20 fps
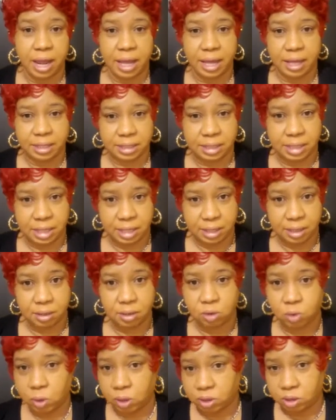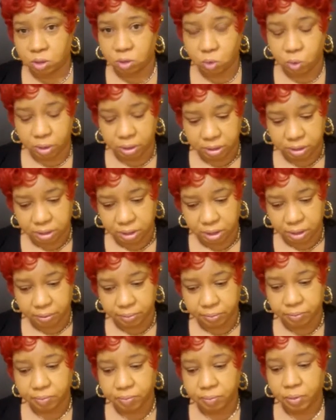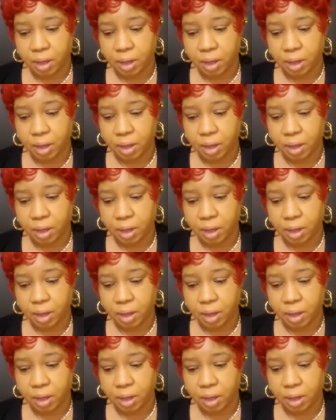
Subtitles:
18, 2020.